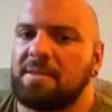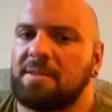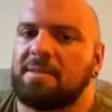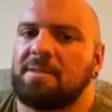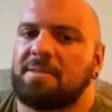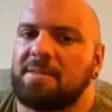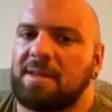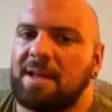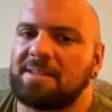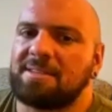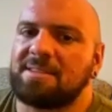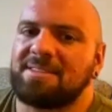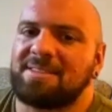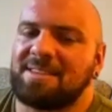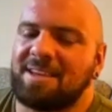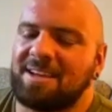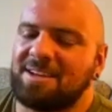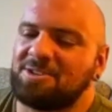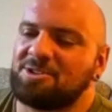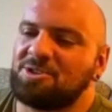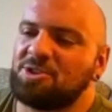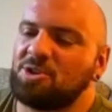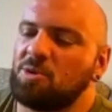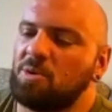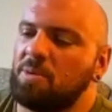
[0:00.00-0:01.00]
that's the thing
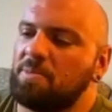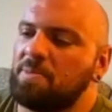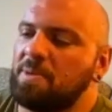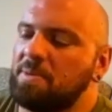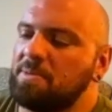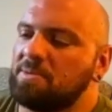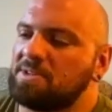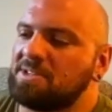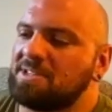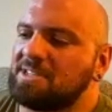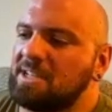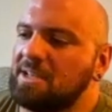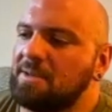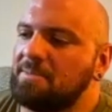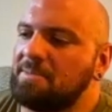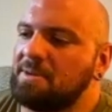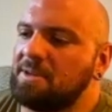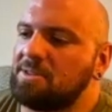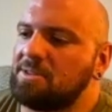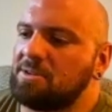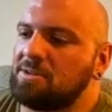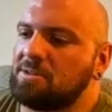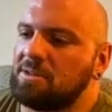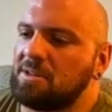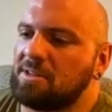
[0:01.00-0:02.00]
too. When people see me,
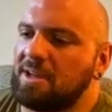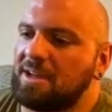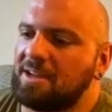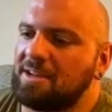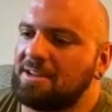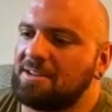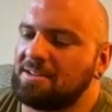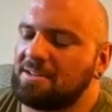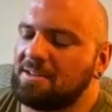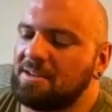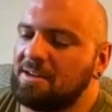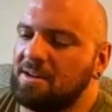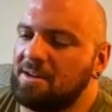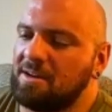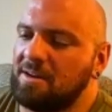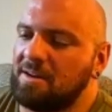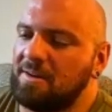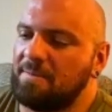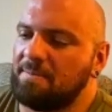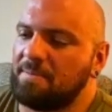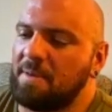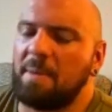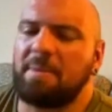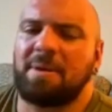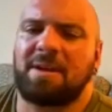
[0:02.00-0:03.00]
they're like,
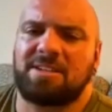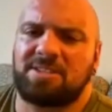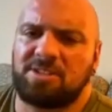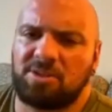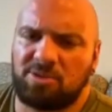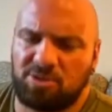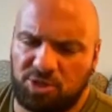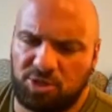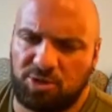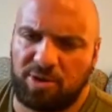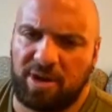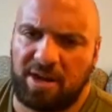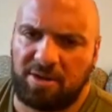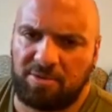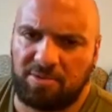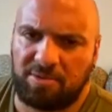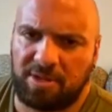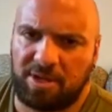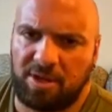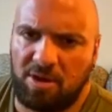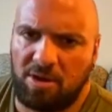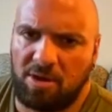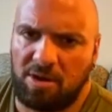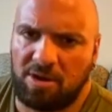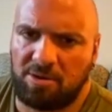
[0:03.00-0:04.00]
I mean, I still train really
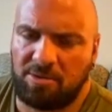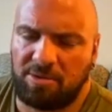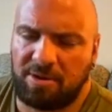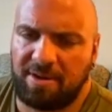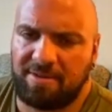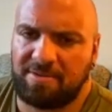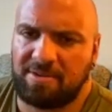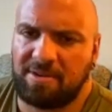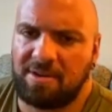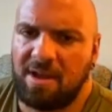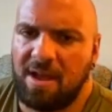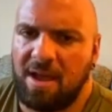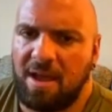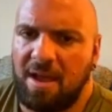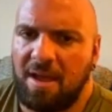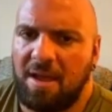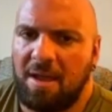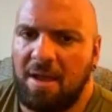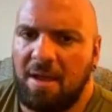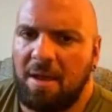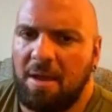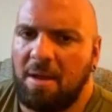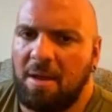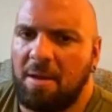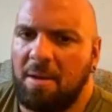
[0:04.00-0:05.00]
hard or whatever.
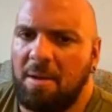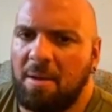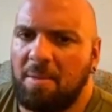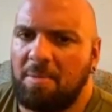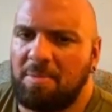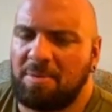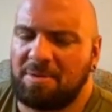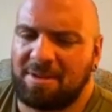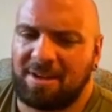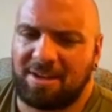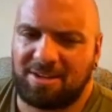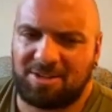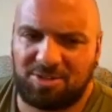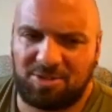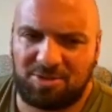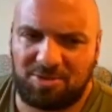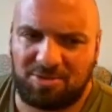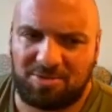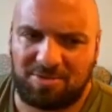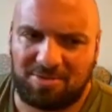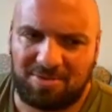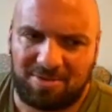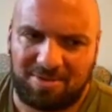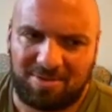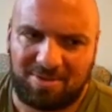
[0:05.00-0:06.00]
But like,
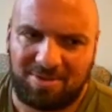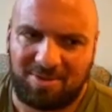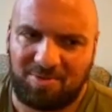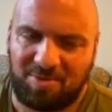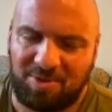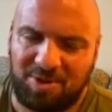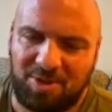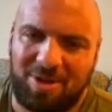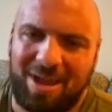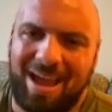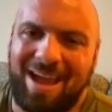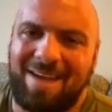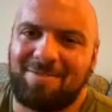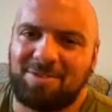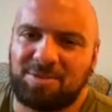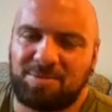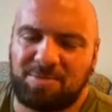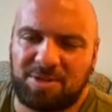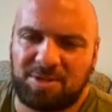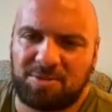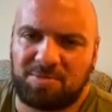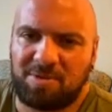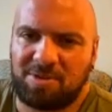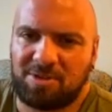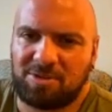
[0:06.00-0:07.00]
dude, when you have as
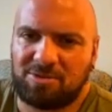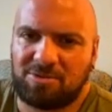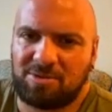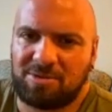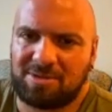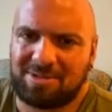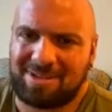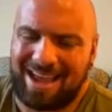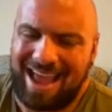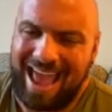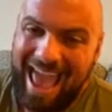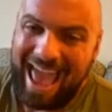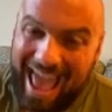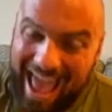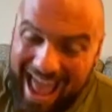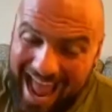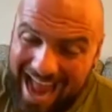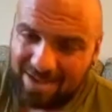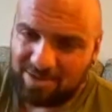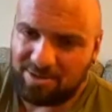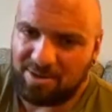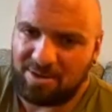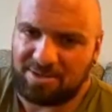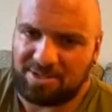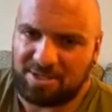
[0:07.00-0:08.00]
much muscle as I had
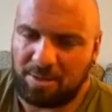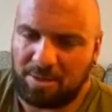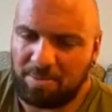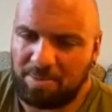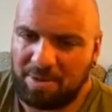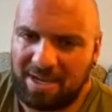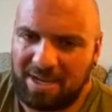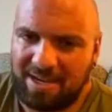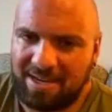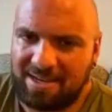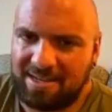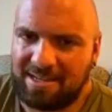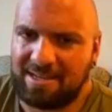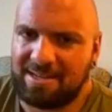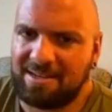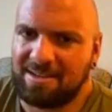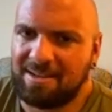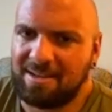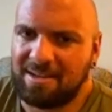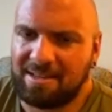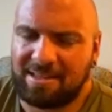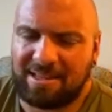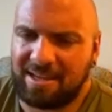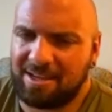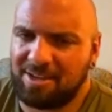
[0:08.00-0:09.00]
when I was competing,
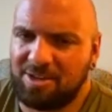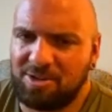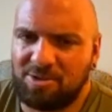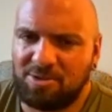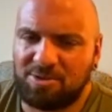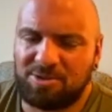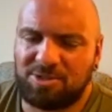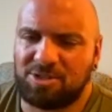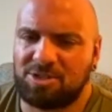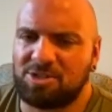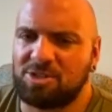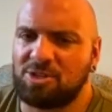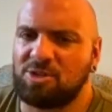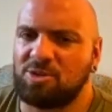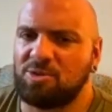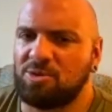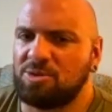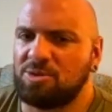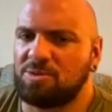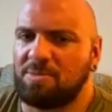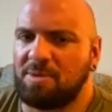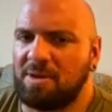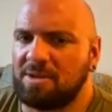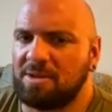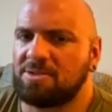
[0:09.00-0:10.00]
like you don't just
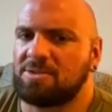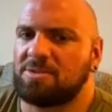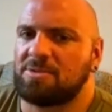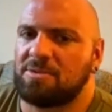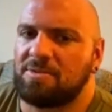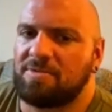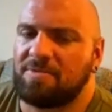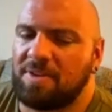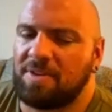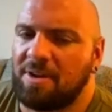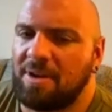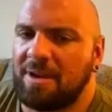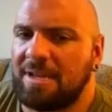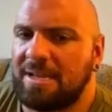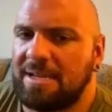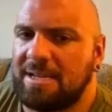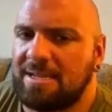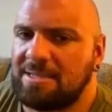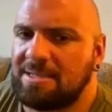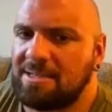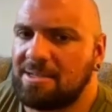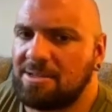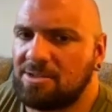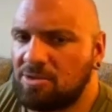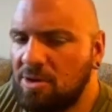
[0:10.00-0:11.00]
lose muscle very
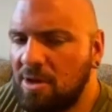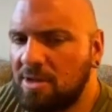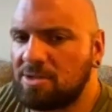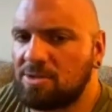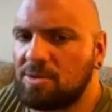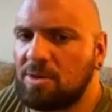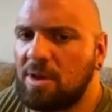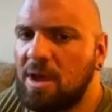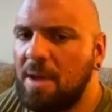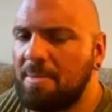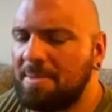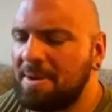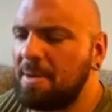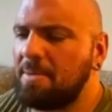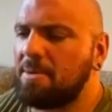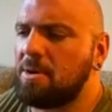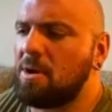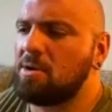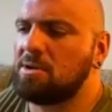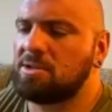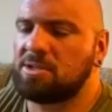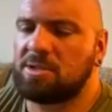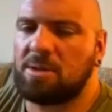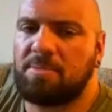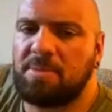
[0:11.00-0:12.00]
easy. So that's why I mean I'm
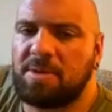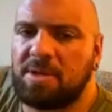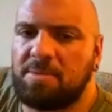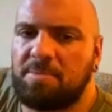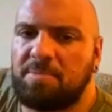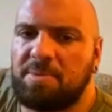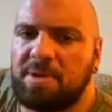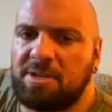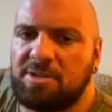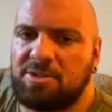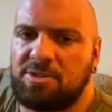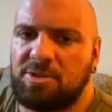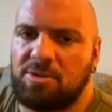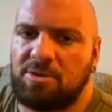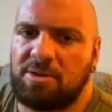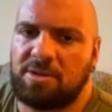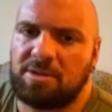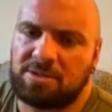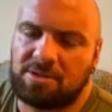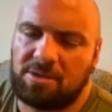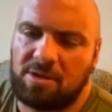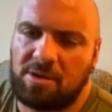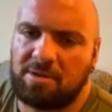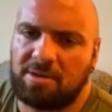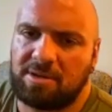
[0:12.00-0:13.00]
always gonna be a big dude as
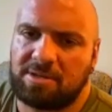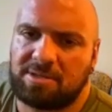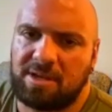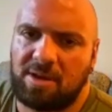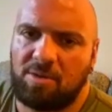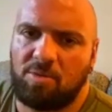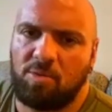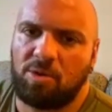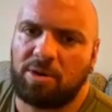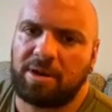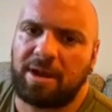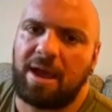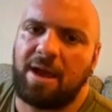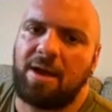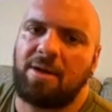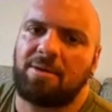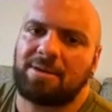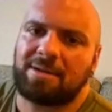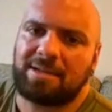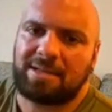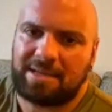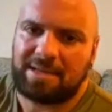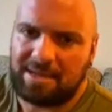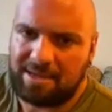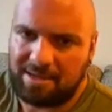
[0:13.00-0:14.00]
long as I work out and
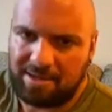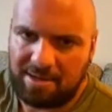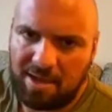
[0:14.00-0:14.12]
eat,